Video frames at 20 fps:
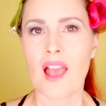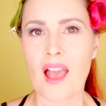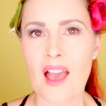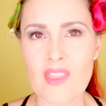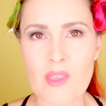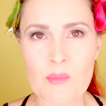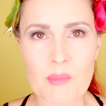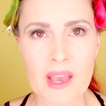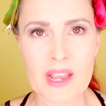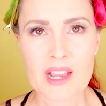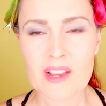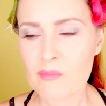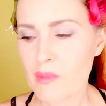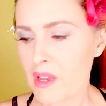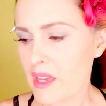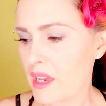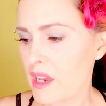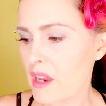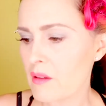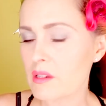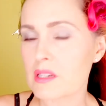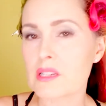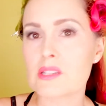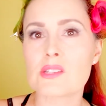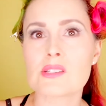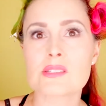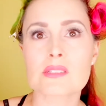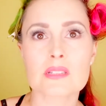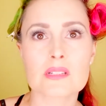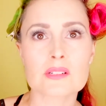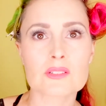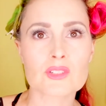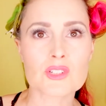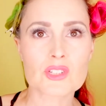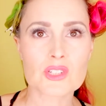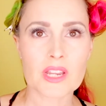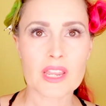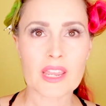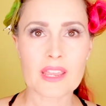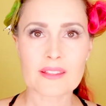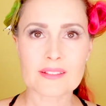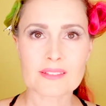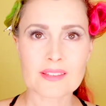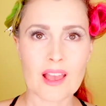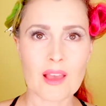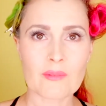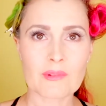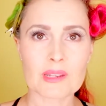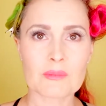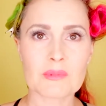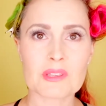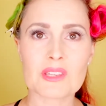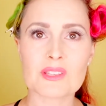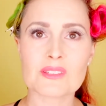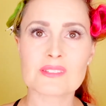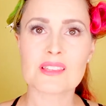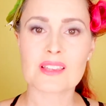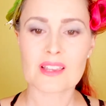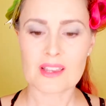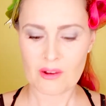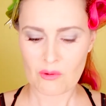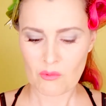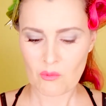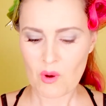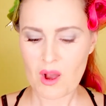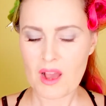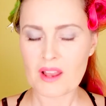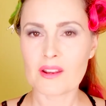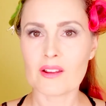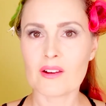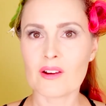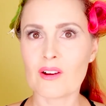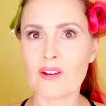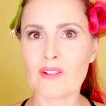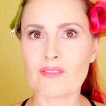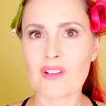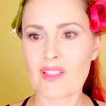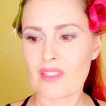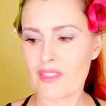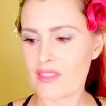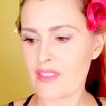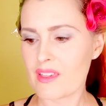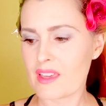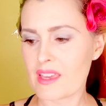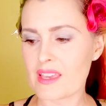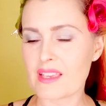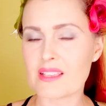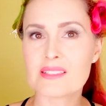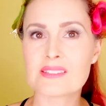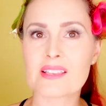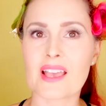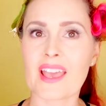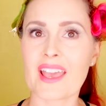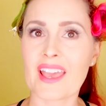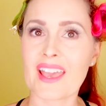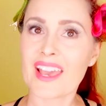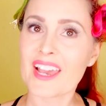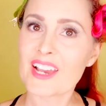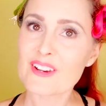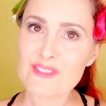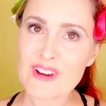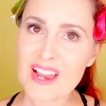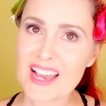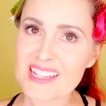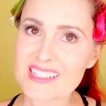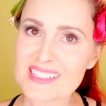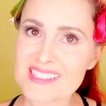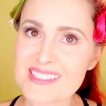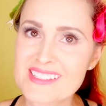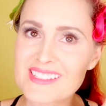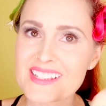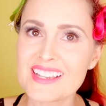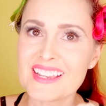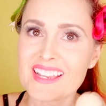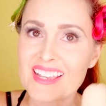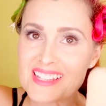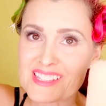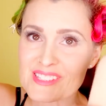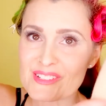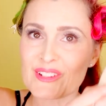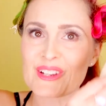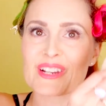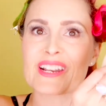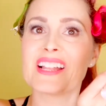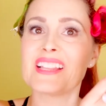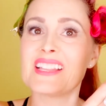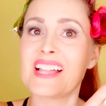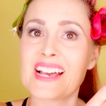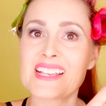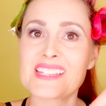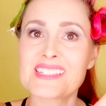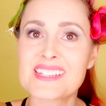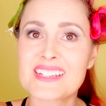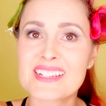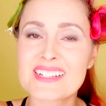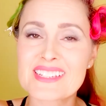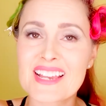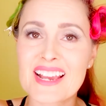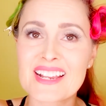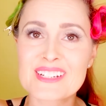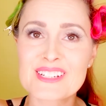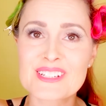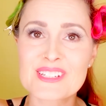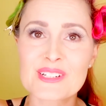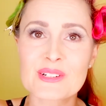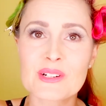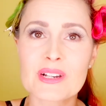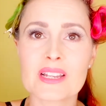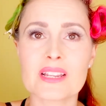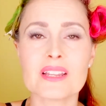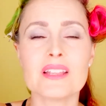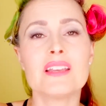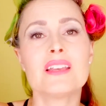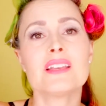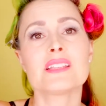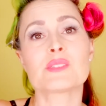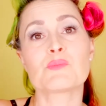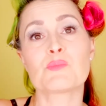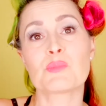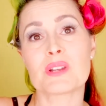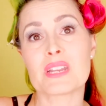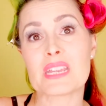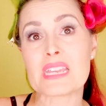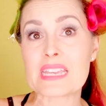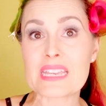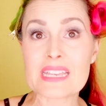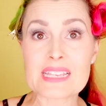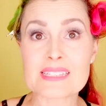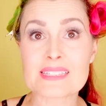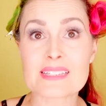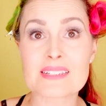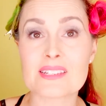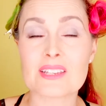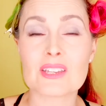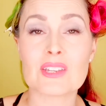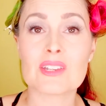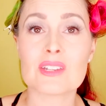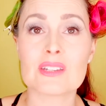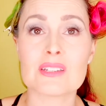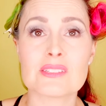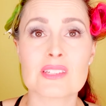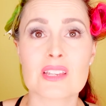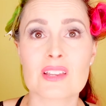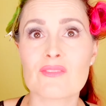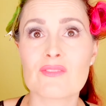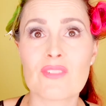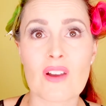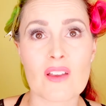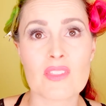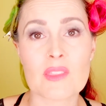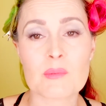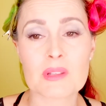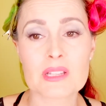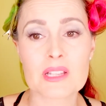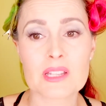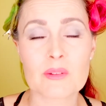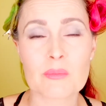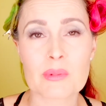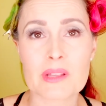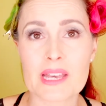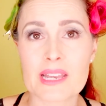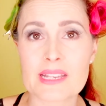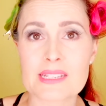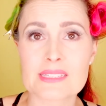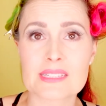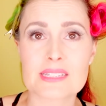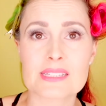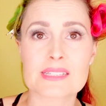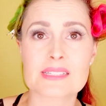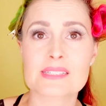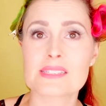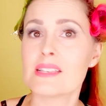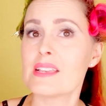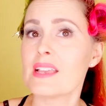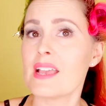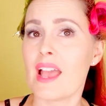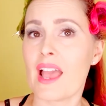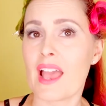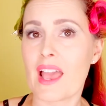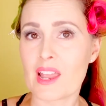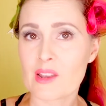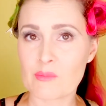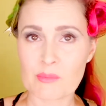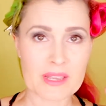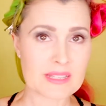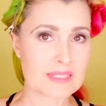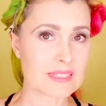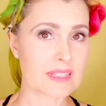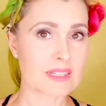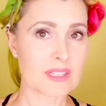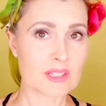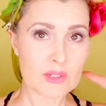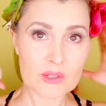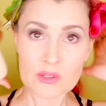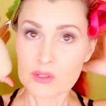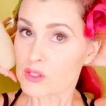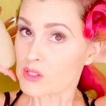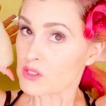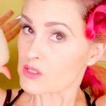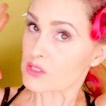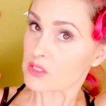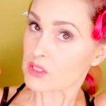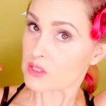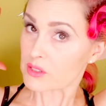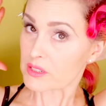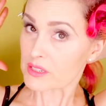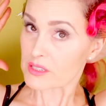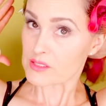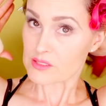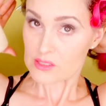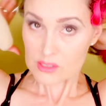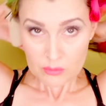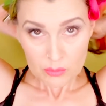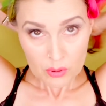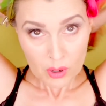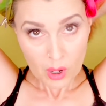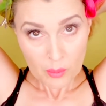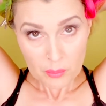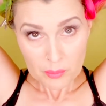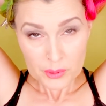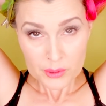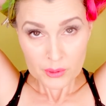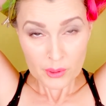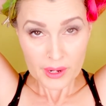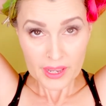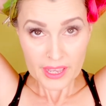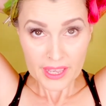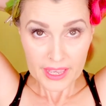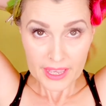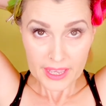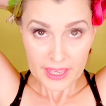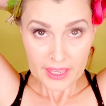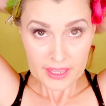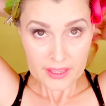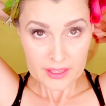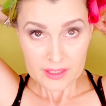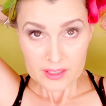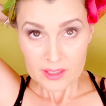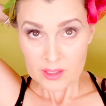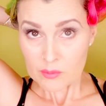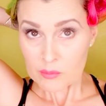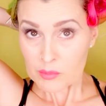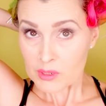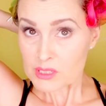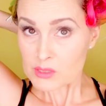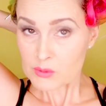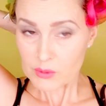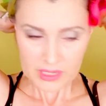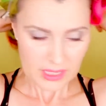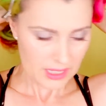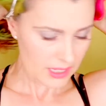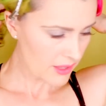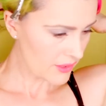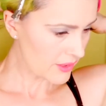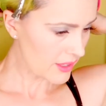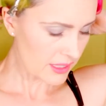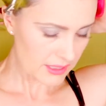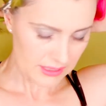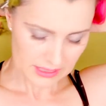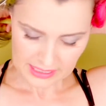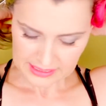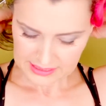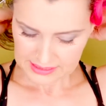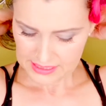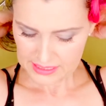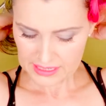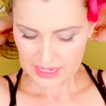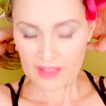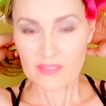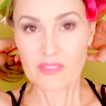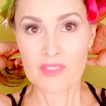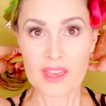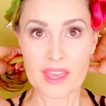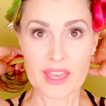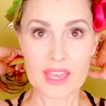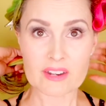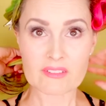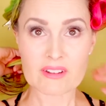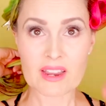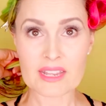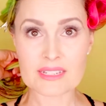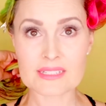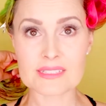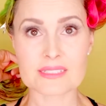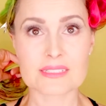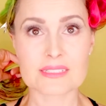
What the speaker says: On the back of my hair, I'm going to use a little cheat. I'm going to be using one of these hair rats. It's got an elastic attached to it. It's pretty easy to use. You can find them in a lot of places. And basically all you do is you pop your hair between the elastic and the hair rat.